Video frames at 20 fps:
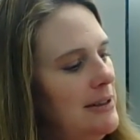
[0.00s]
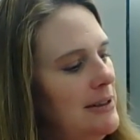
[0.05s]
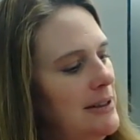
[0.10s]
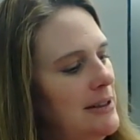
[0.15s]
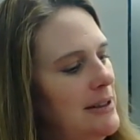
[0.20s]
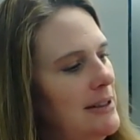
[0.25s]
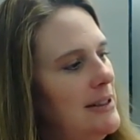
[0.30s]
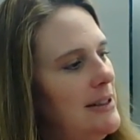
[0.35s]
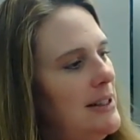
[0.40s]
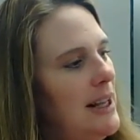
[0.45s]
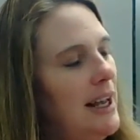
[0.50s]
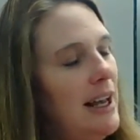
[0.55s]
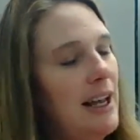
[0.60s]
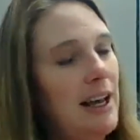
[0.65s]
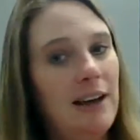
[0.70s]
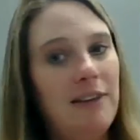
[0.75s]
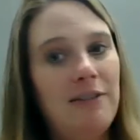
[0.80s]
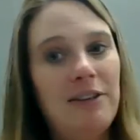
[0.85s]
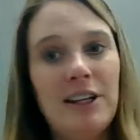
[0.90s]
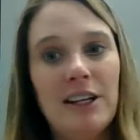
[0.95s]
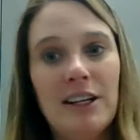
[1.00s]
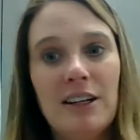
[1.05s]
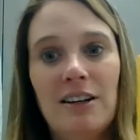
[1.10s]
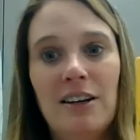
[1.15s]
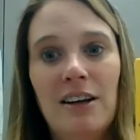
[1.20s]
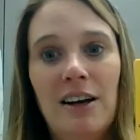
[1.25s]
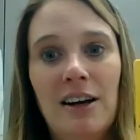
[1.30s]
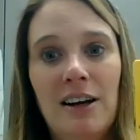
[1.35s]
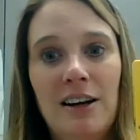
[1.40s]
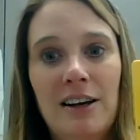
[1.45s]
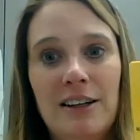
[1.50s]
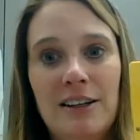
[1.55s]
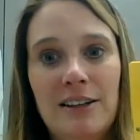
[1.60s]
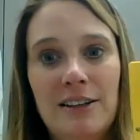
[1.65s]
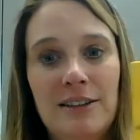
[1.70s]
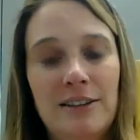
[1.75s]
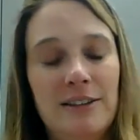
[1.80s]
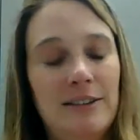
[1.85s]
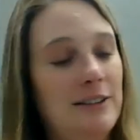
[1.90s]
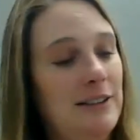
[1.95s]
7 o'clock.
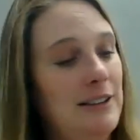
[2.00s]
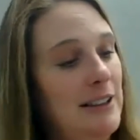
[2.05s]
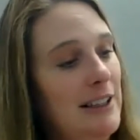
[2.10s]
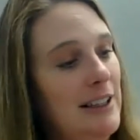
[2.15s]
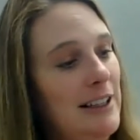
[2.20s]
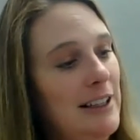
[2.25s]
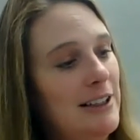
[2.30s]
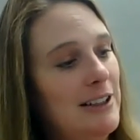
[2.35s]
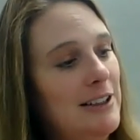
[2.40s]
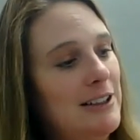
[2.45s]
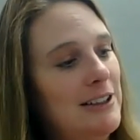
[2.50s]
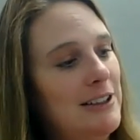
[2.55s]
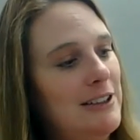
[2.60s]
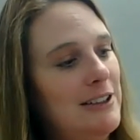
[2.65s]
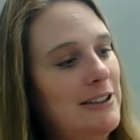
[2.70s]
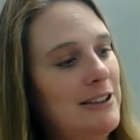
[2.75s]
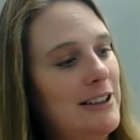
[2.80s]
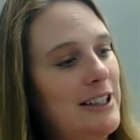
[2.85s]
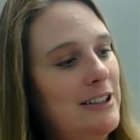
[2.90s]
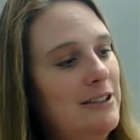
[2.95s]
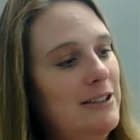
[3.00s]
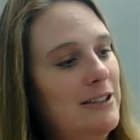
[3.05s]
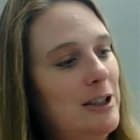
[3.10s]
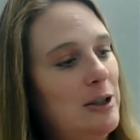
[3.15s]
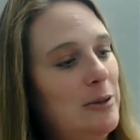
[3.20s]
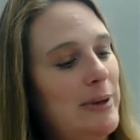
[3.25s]
Oh, I don't know